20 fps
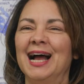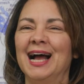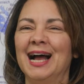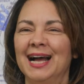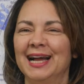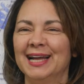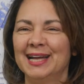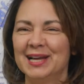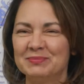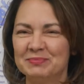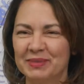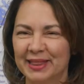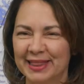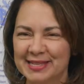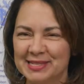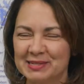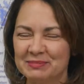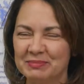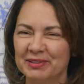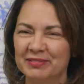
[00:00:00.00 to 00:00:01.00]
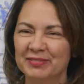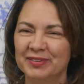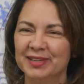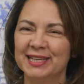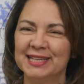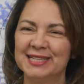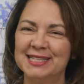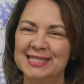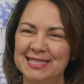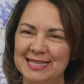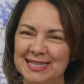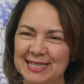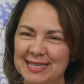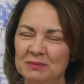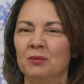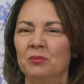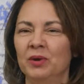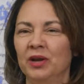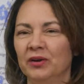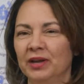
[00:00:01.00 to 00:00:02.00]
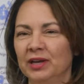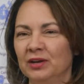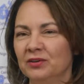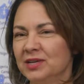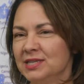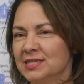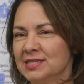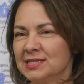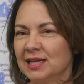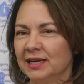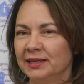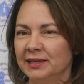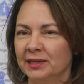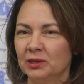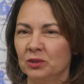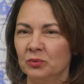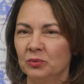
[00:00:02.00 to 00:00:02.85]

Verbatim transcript: Hi, I'm Elizabeth Valenti. We are here in Slidell,